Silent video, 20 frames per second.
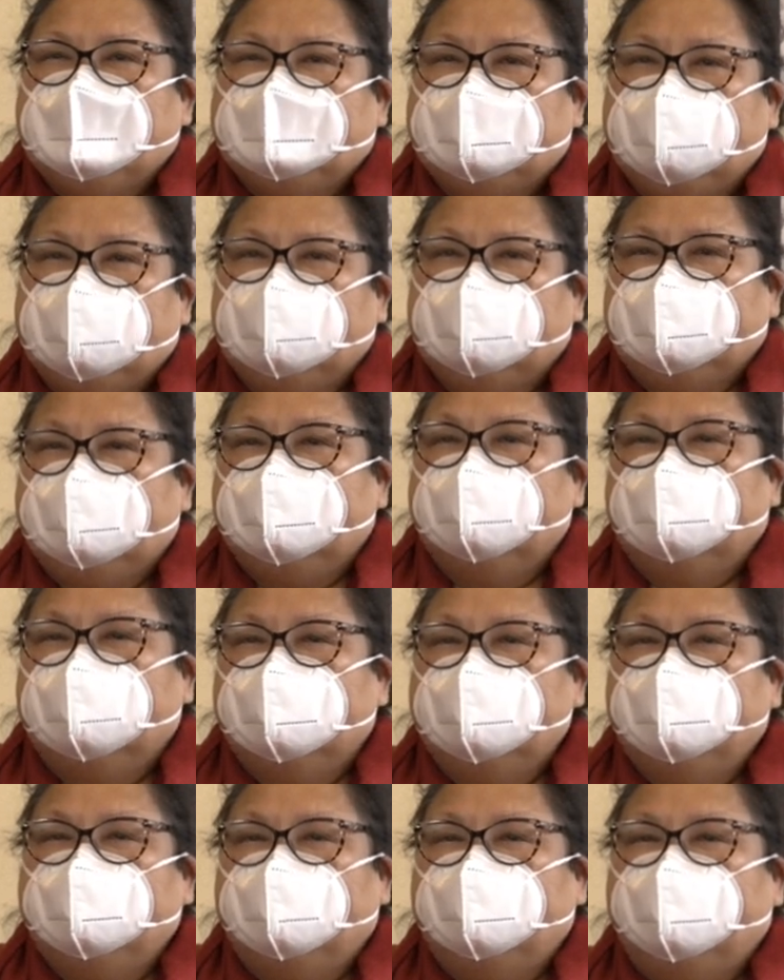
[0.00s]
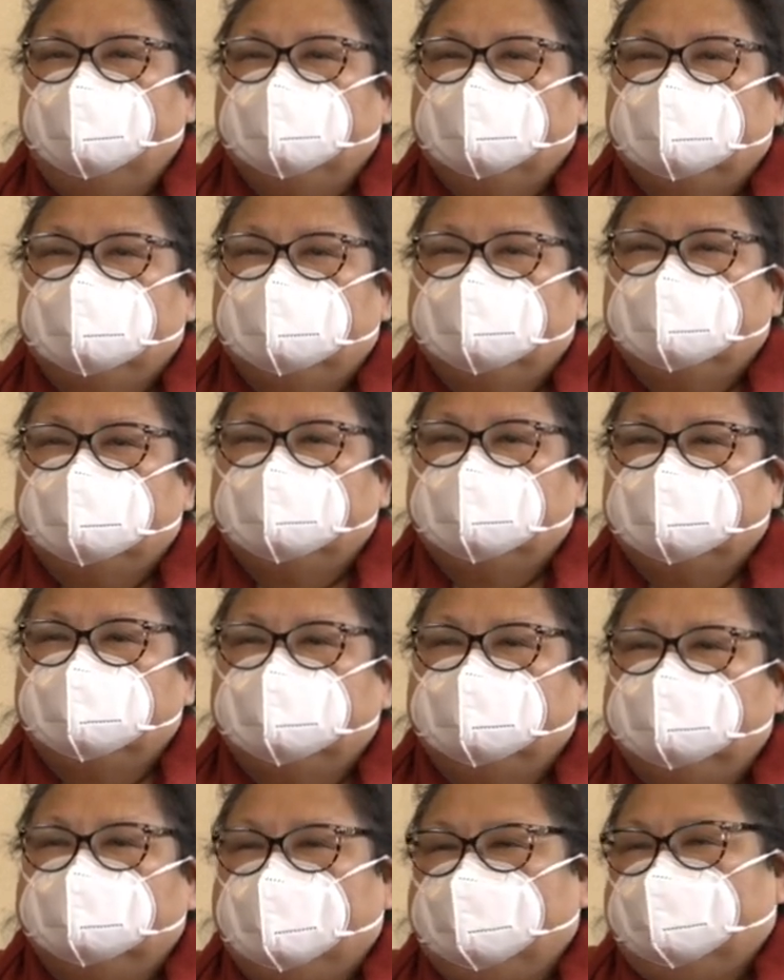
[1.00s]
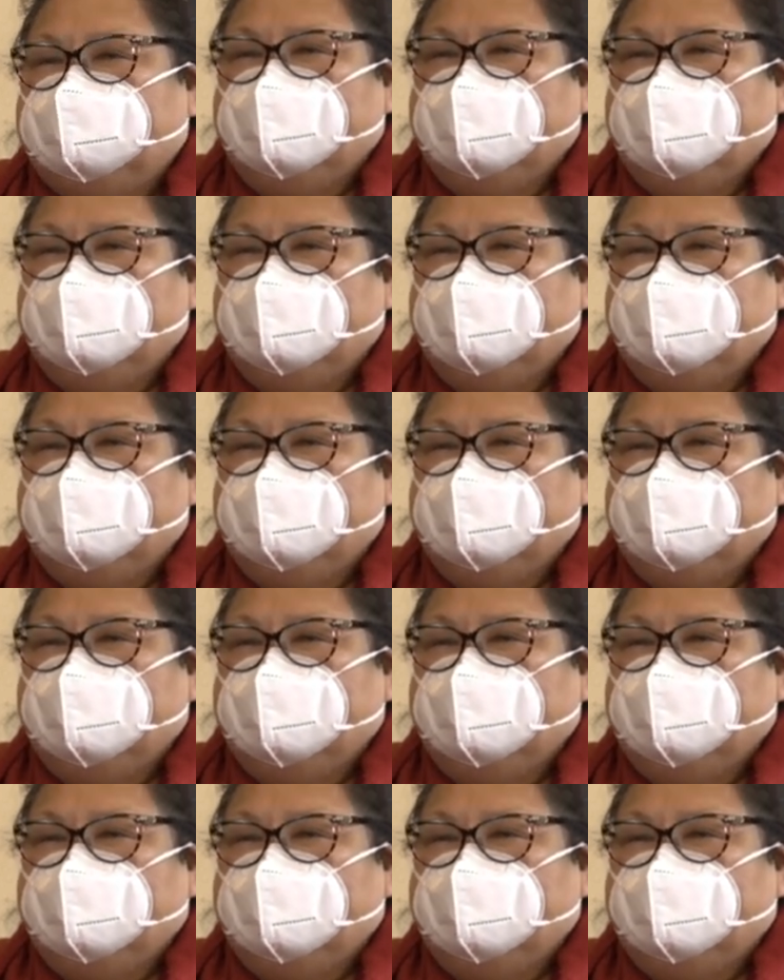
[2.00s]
tachycardia events, which are, my,